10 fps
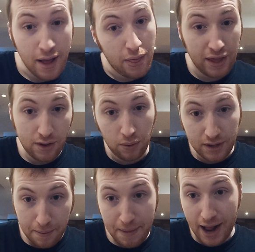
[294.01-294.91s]
they don't
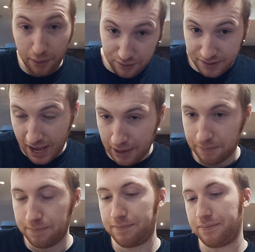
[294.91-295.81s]
come back the same.
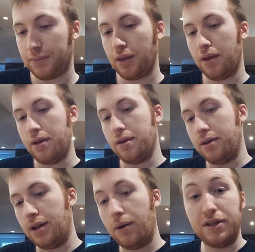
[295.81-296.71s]

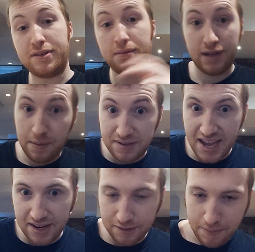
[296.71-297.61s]
You know, and sometimes
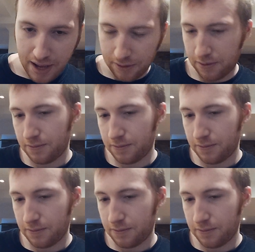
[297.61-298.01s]
dead is better.